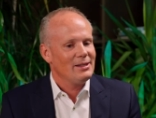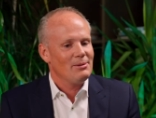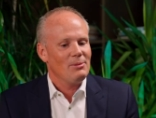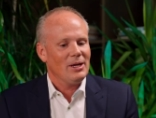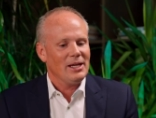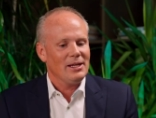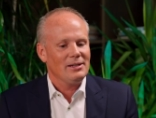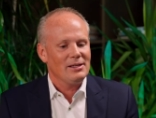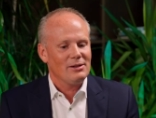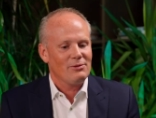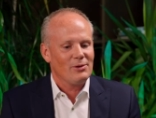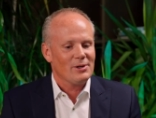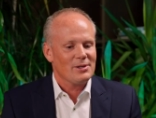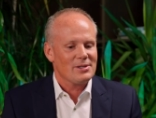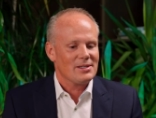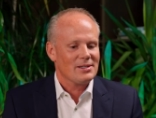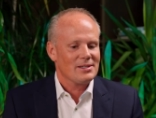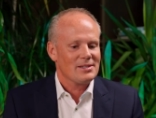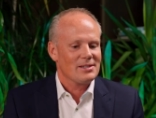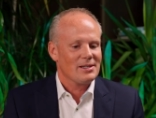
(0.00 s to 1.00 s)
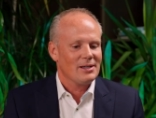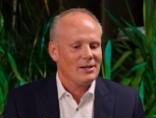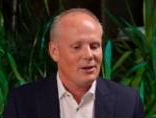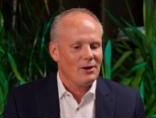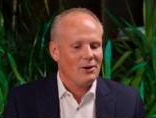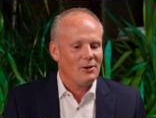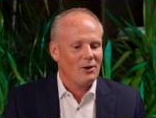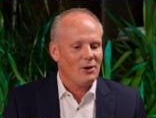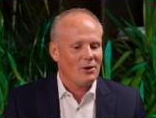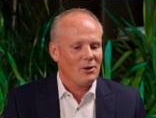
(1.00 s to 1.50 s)
the main differences.
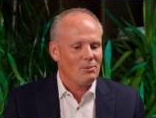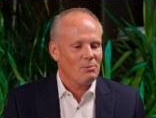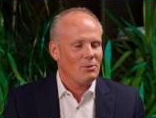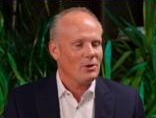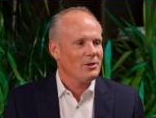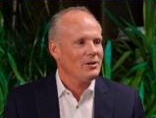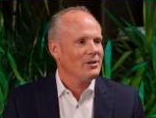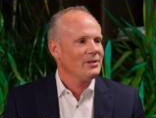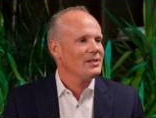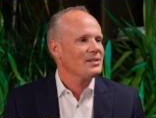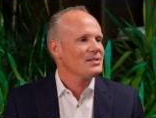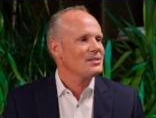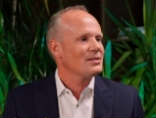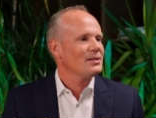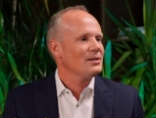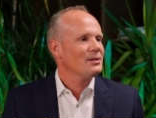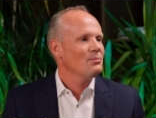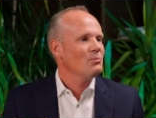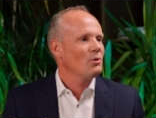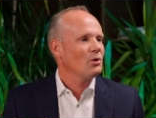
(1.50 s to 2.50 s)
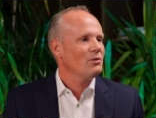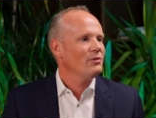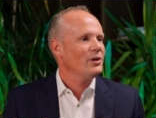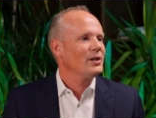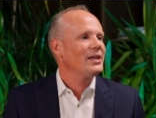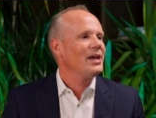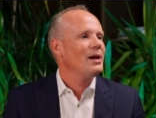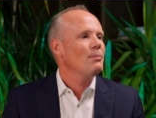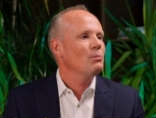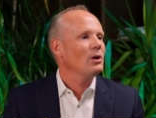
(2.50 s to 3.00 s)
Uh, our product is uh, more of a
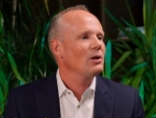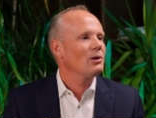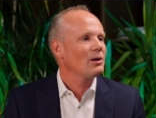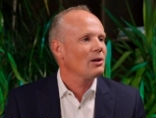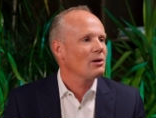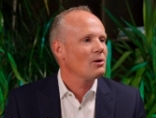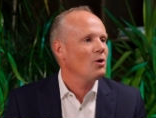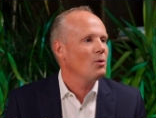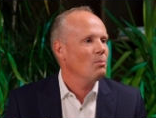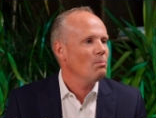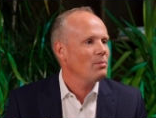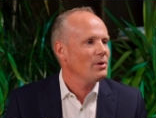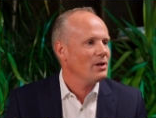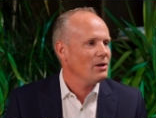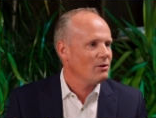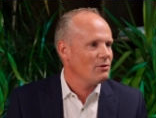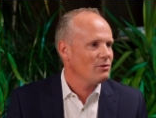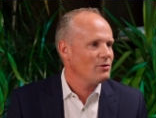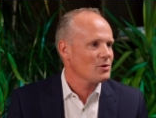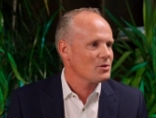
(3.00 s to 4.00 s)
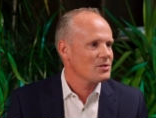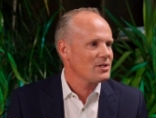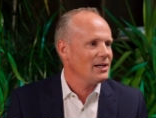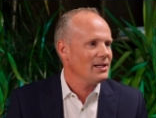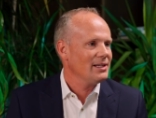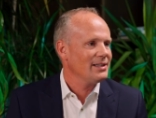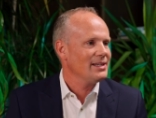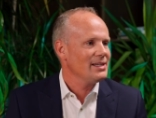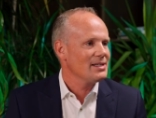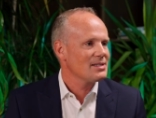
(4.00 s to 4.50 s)
chemical copy of
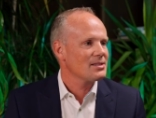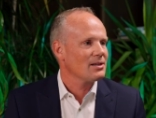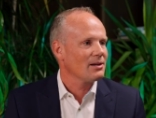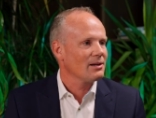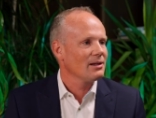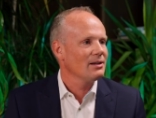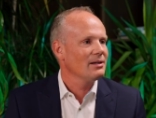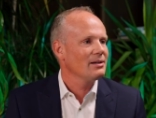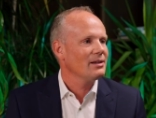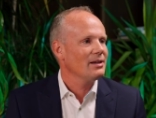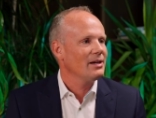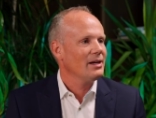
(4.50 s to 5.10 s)
fossil diesel,